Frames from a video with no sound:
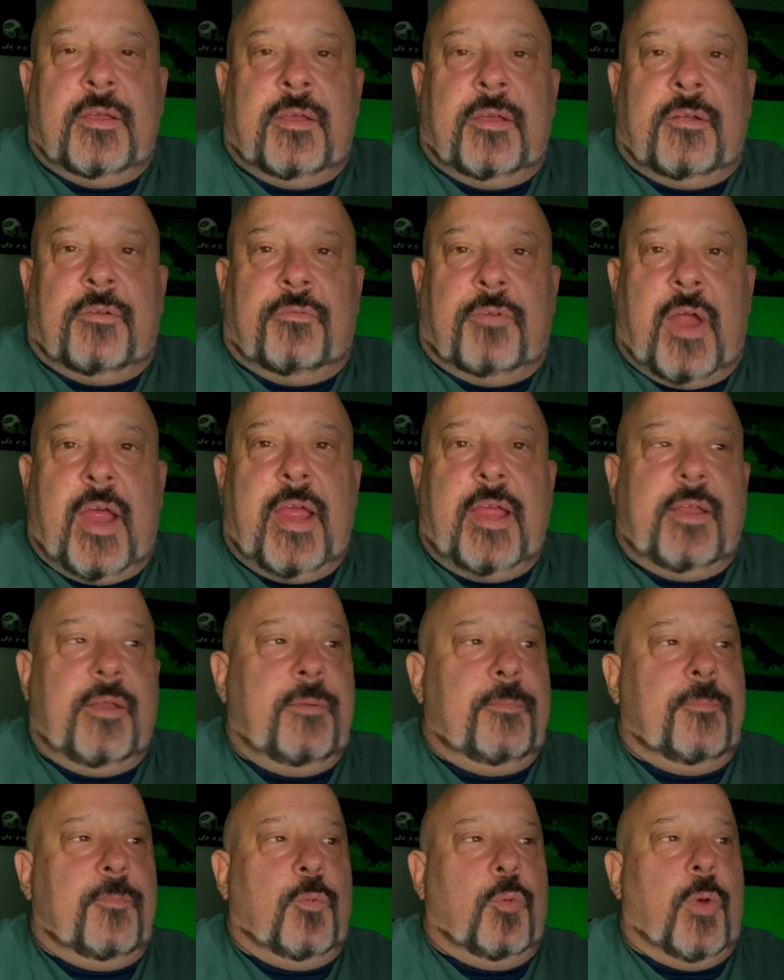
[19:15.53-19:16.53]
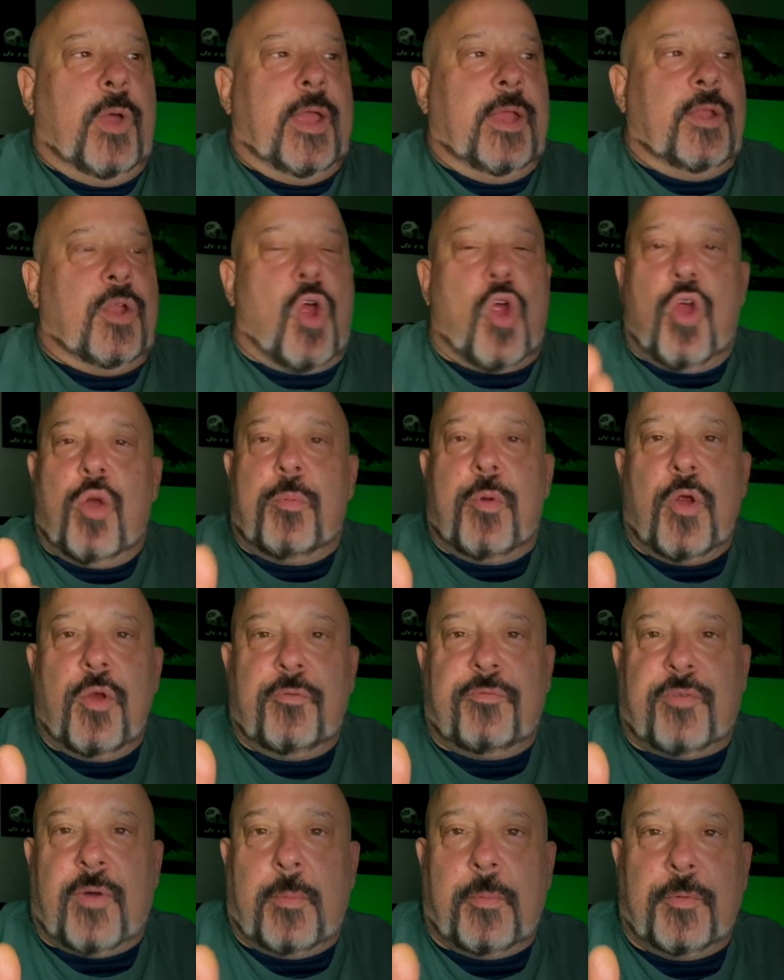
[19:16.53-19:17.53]
right? When
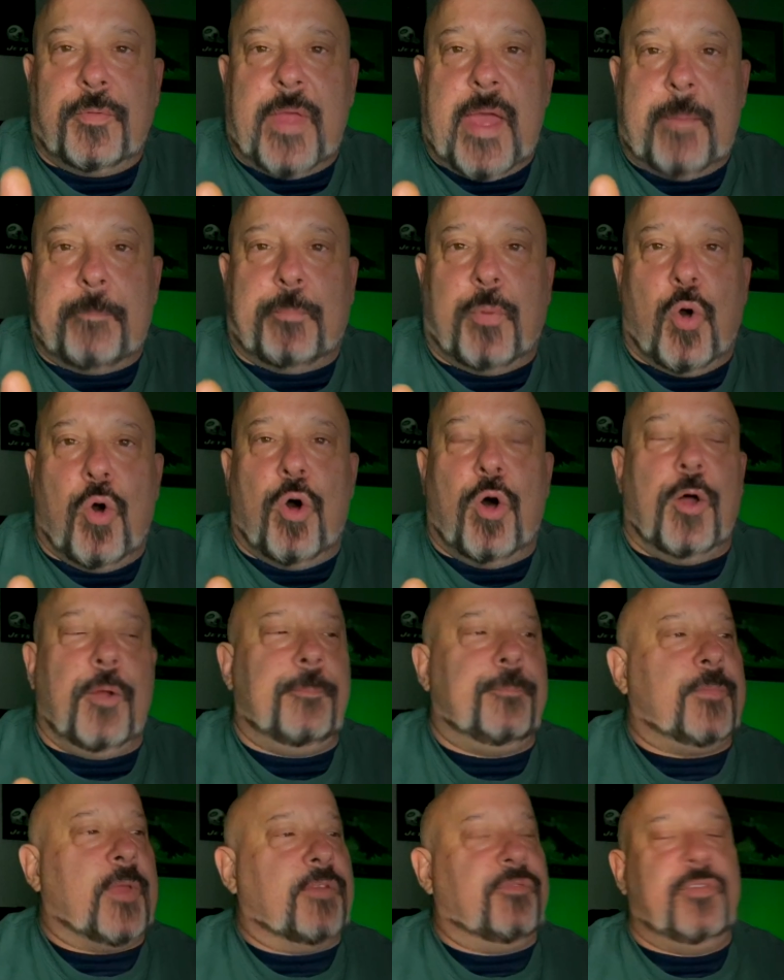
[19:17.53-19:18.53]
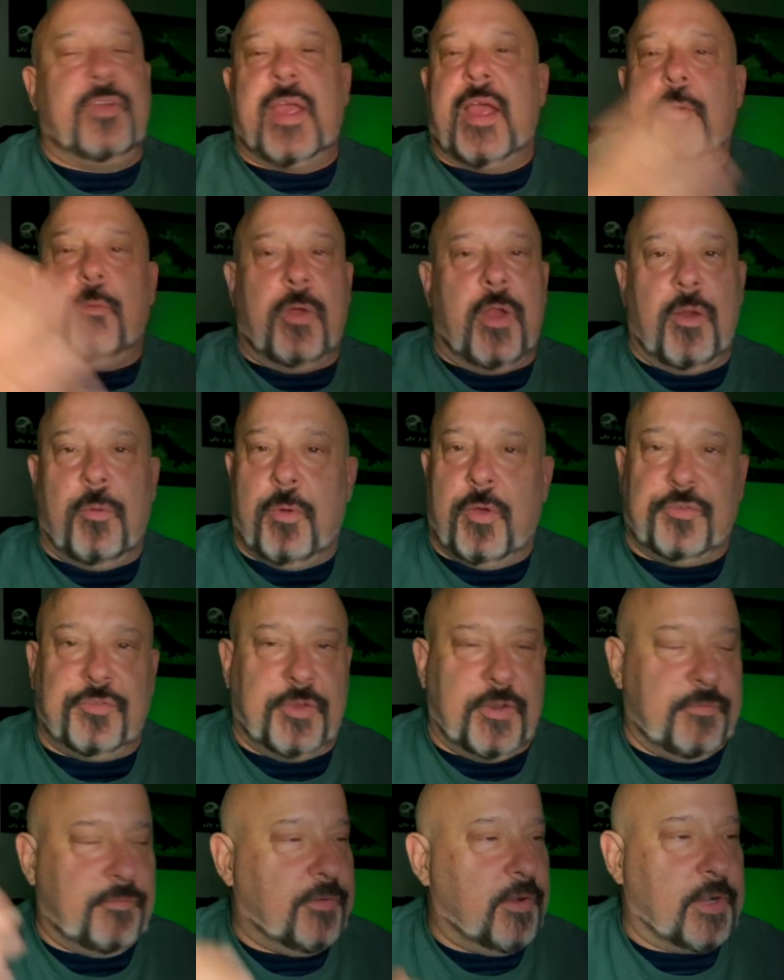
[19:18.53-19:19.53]
Herbert fumbled that ball, I forget where it was
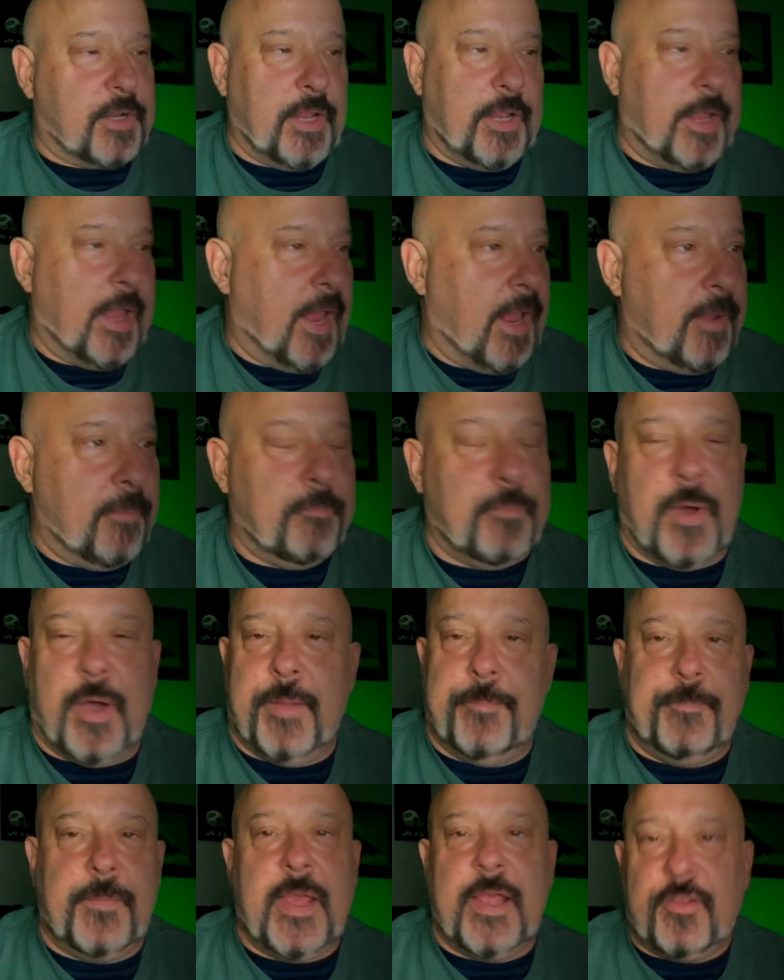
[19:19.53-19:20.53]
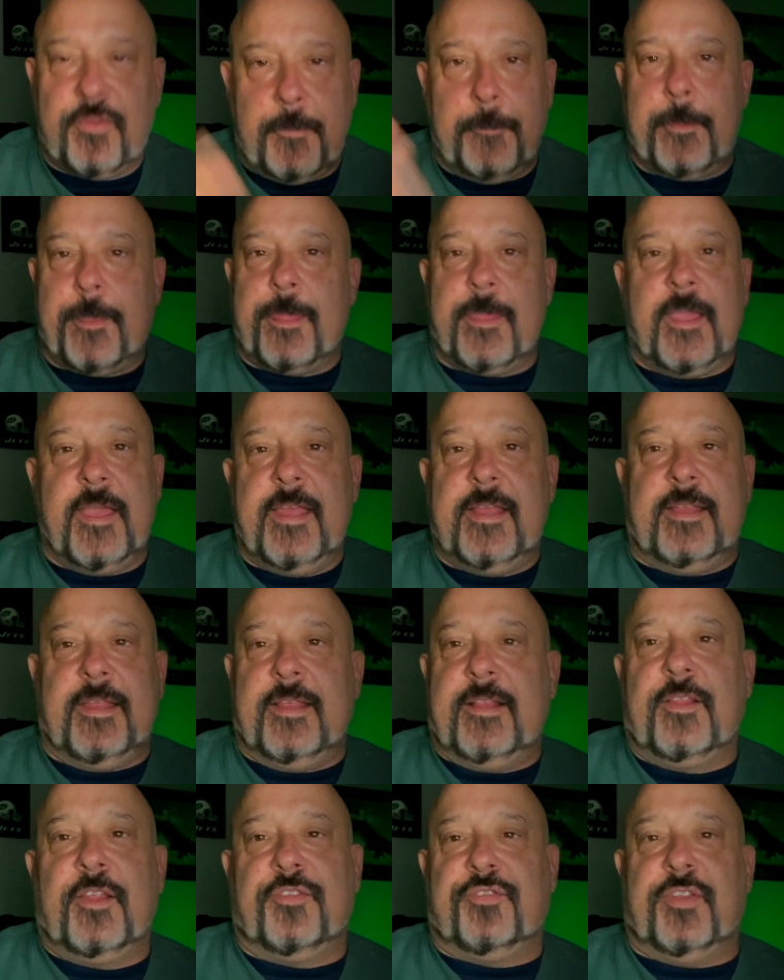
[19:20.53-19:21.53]
in the fucking game, but
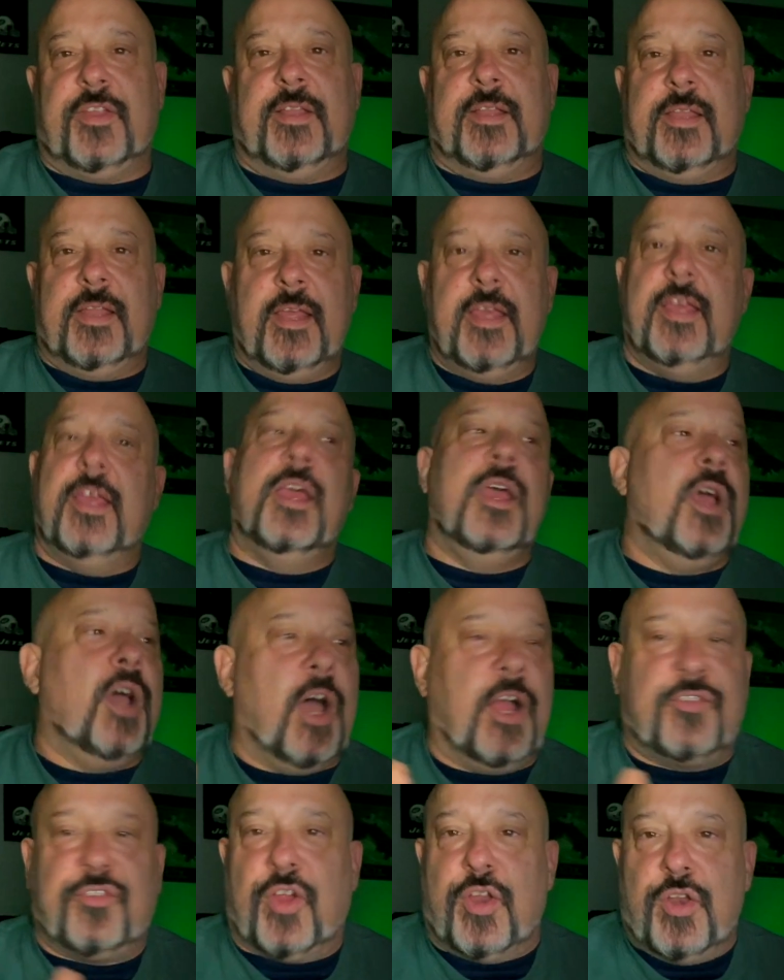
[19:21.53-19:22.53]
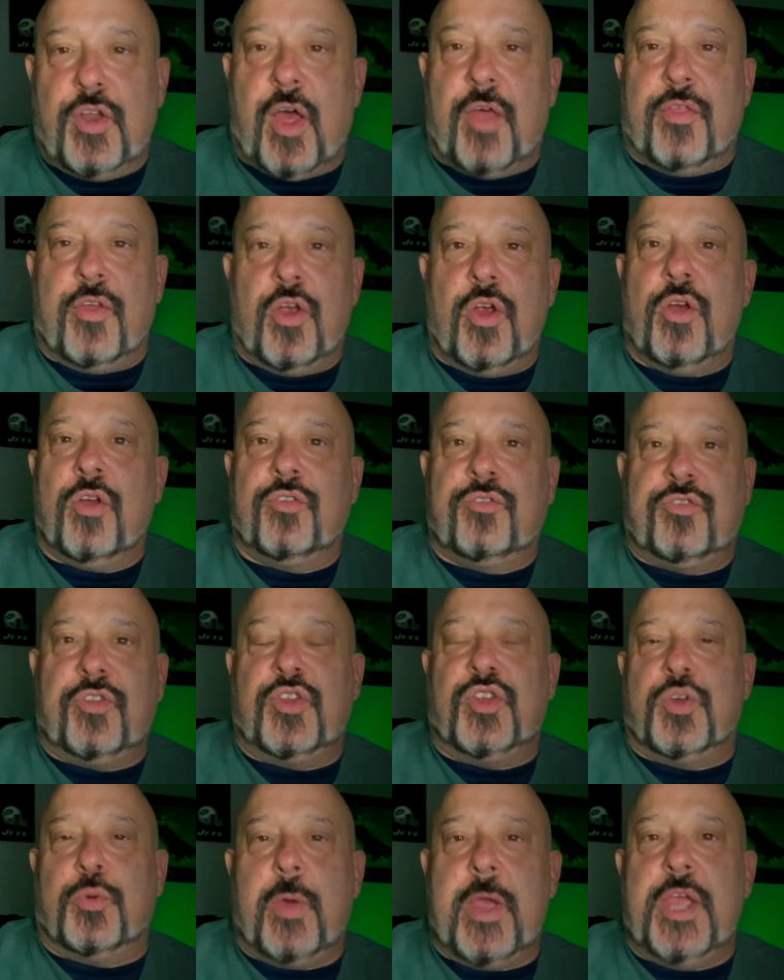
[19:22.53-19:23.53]
it's another
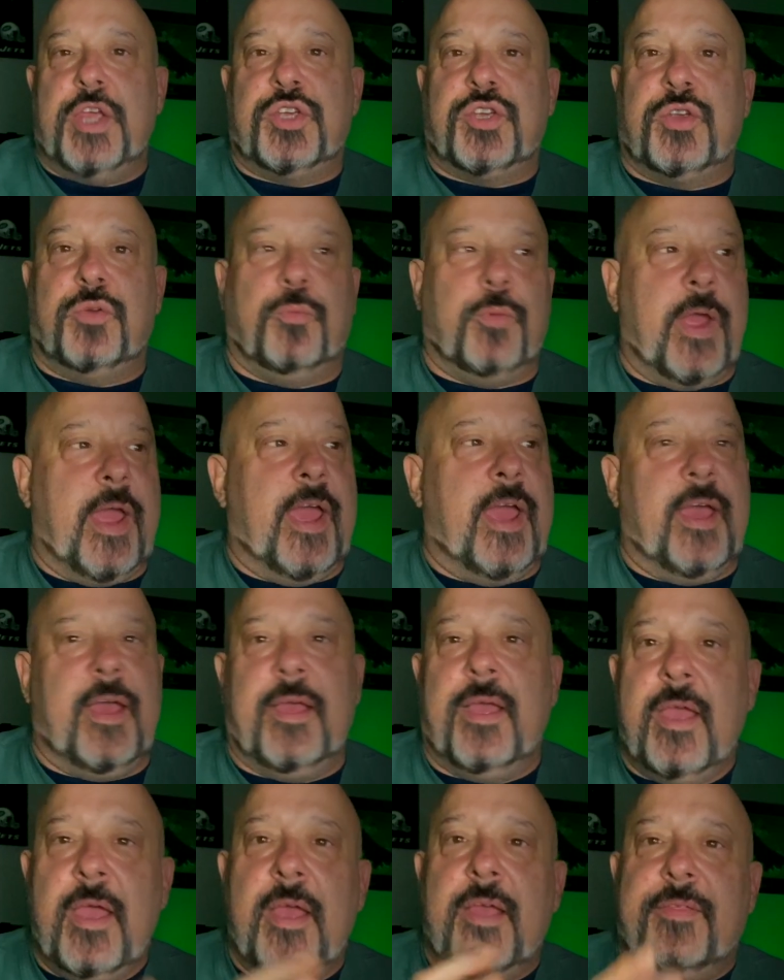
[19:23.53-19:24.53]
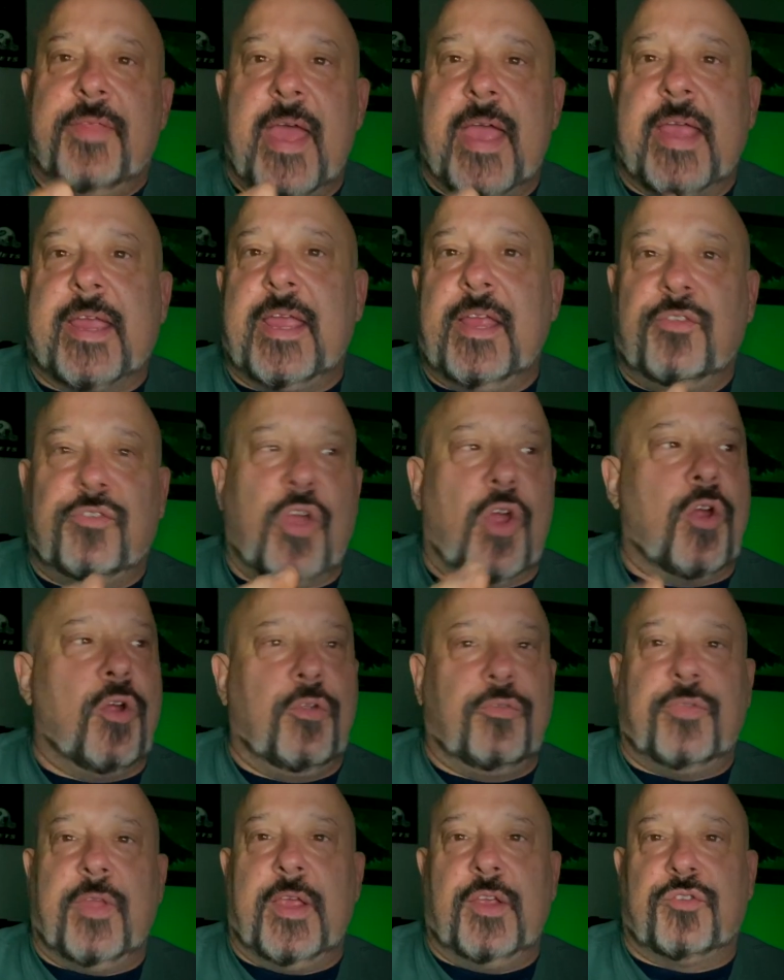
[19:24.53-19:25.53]
situation where that can
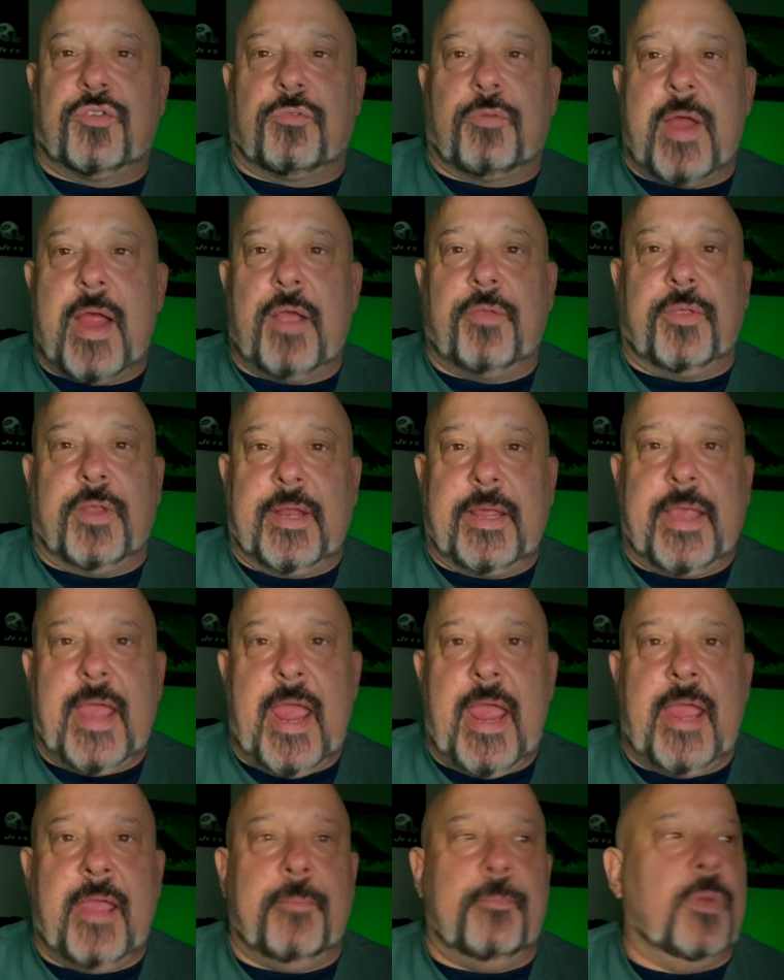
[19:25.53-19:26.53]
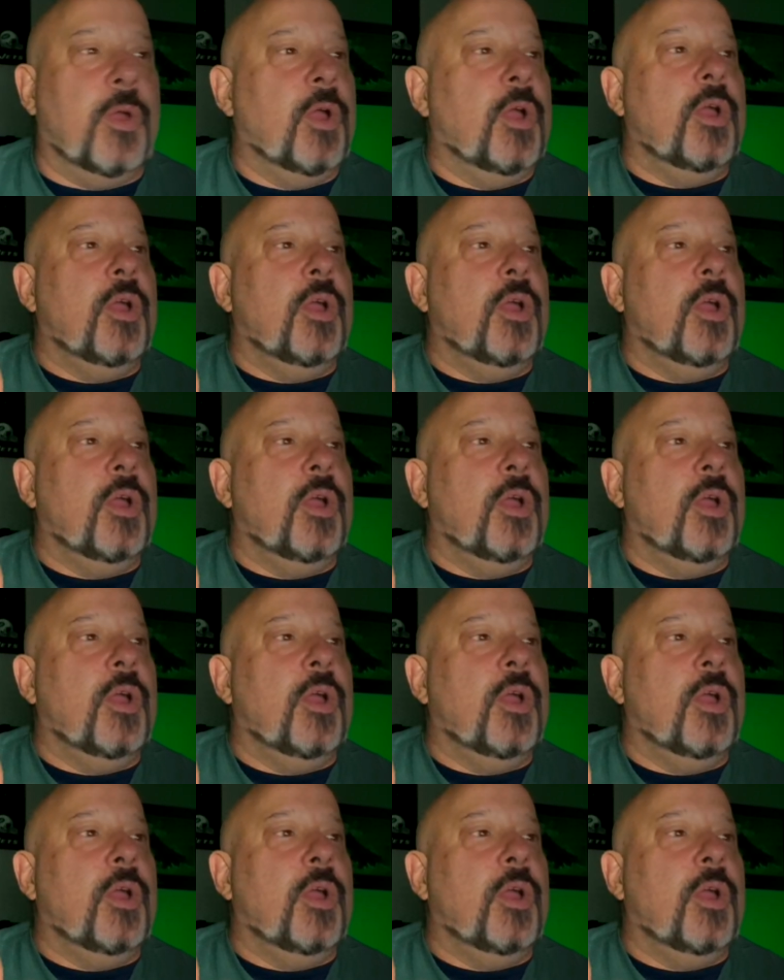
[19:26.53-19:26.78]
turn things around in a game.